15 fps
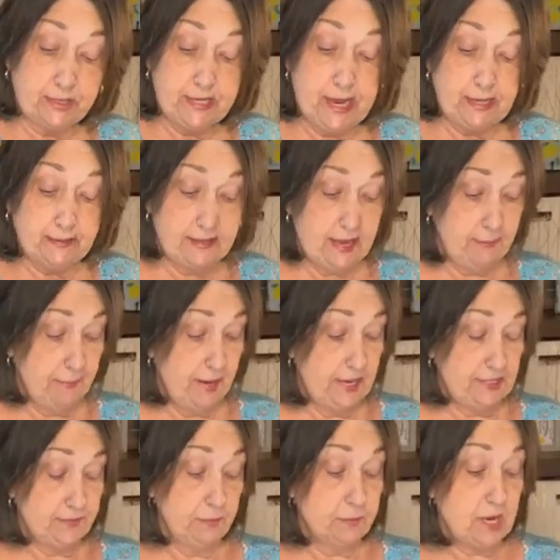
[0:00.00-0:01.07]
to protect that
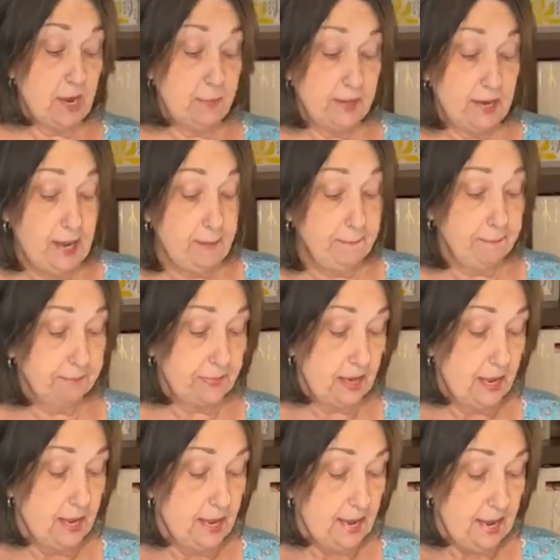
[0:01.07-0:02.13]
paste from coming up
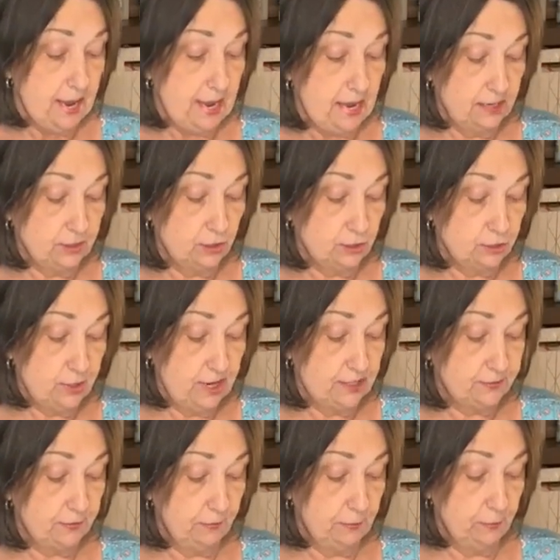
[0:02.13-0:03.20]
and your
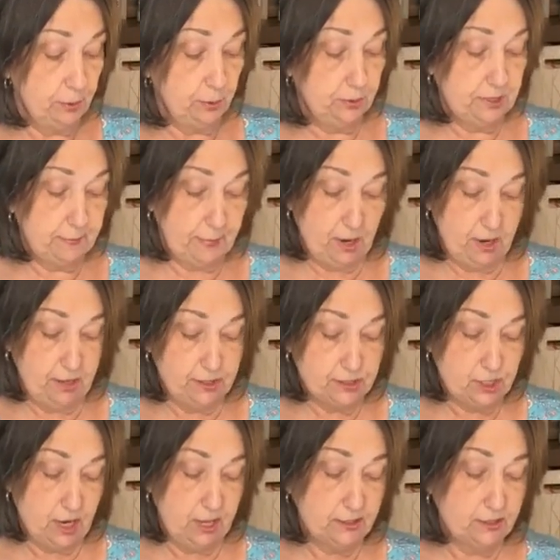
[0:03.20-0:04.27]
transfer from pulling up all
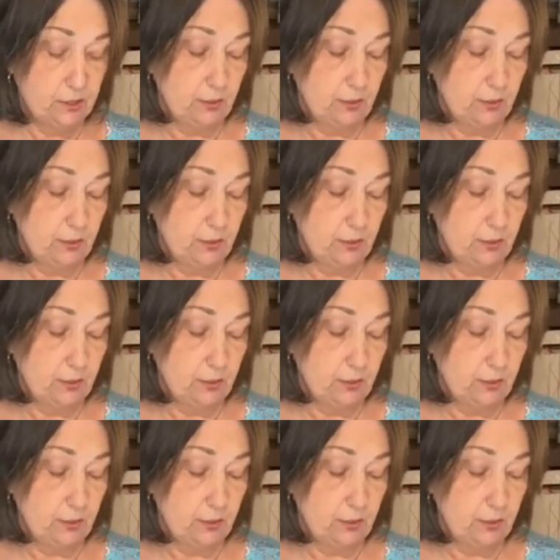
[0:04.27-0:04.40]
the chalk.